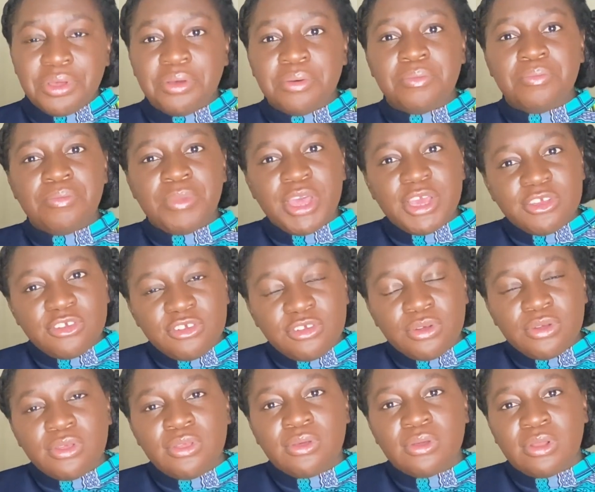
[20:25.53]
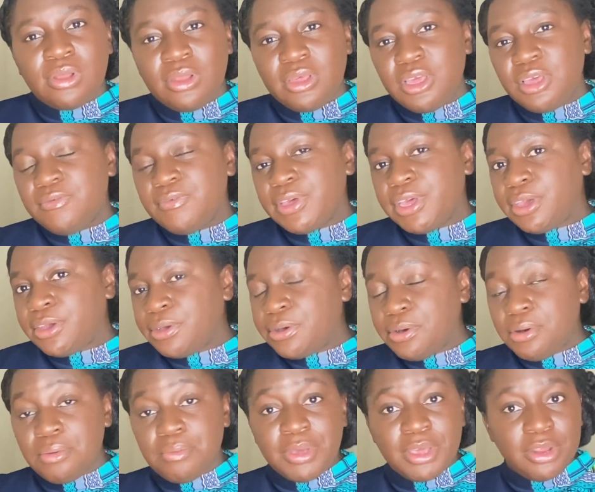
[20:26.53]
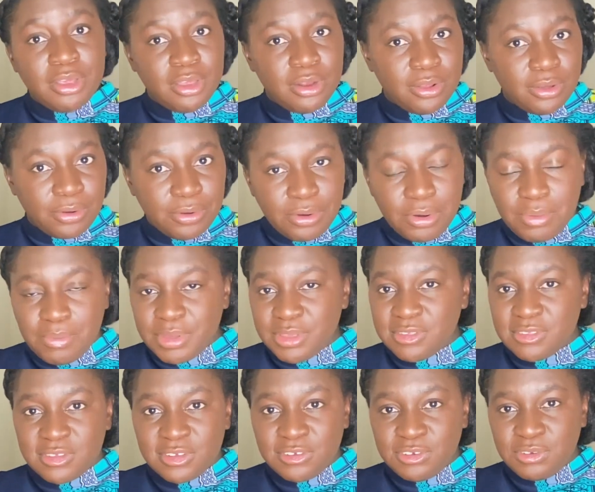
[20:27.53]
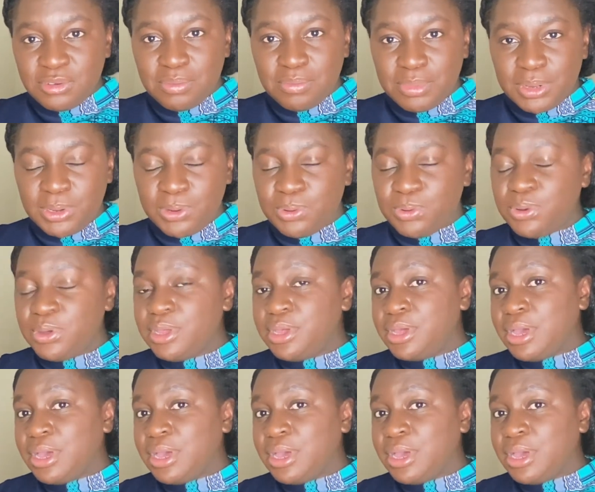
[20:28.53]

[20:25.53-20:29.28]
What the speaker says: make sure you leave a comment in the comment section below.